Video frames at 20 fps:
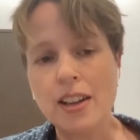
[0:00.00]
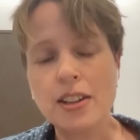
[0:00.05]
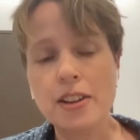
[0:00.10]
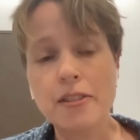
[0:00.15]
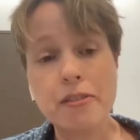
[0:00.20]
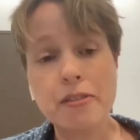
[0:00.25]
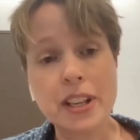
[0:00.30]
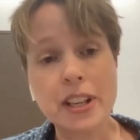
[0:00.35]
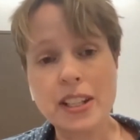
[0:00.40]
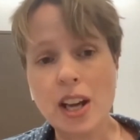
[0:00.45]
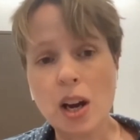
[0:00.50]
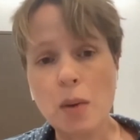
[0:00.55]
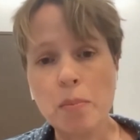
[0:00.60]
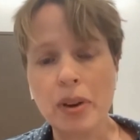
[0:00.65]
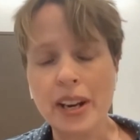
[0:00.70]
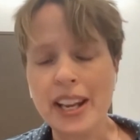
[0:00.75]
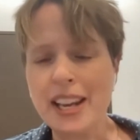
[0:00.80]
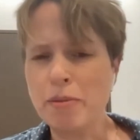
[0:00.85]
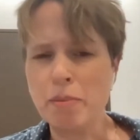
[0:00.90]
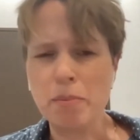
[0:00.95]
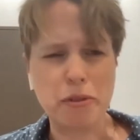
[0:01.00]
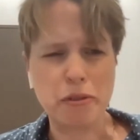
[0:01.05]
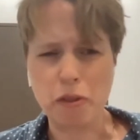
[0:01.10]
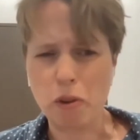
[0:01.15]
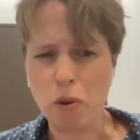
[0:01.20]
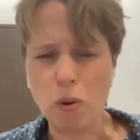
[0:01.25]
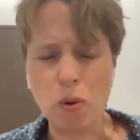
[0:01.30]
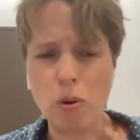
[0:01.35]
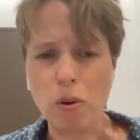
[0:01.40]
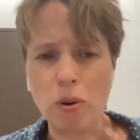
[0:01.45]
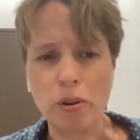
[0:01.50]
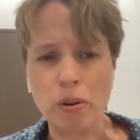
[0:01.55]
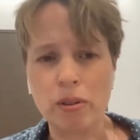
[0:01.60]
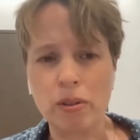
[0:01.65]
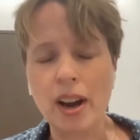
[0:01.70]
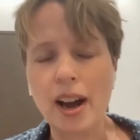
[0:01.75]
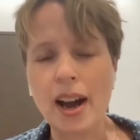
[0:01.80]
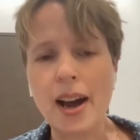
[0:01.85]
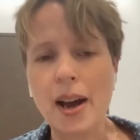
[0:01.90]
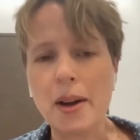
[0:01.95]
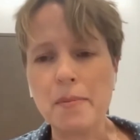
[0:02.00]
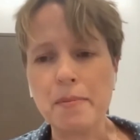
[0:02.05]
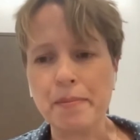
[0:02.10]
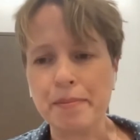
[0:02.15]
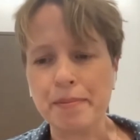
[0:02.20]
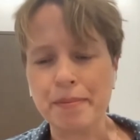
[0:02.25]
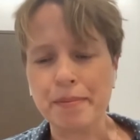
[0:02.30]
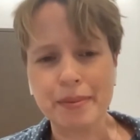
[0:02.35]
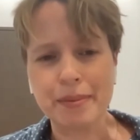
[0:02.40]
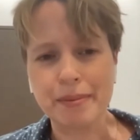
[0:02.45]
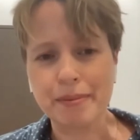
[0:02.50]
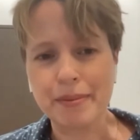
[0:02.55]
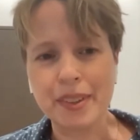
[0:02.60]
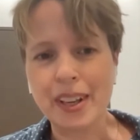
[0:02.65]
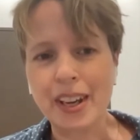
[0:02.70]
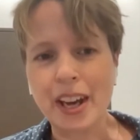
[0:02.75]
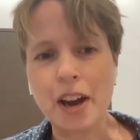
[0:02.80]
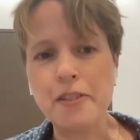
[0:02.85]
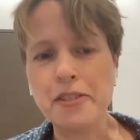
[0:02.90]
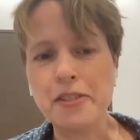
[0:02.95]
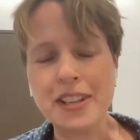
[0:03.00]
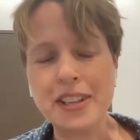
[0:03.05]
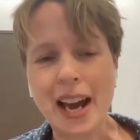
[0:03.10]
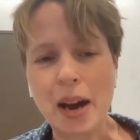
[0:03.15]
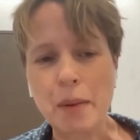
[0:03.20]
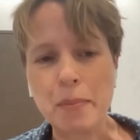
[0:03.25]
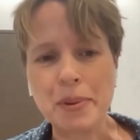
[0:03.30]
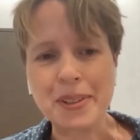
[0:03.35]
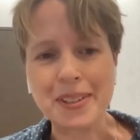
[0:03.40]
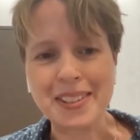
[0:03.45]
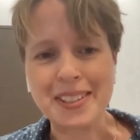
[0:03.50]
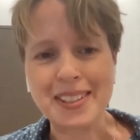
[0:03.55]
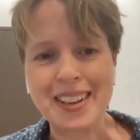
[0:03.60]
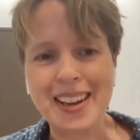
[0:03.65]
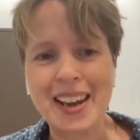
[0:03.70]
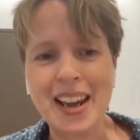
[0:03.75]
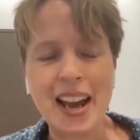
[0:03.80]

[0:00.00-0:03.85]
So for example, even before COVID happened,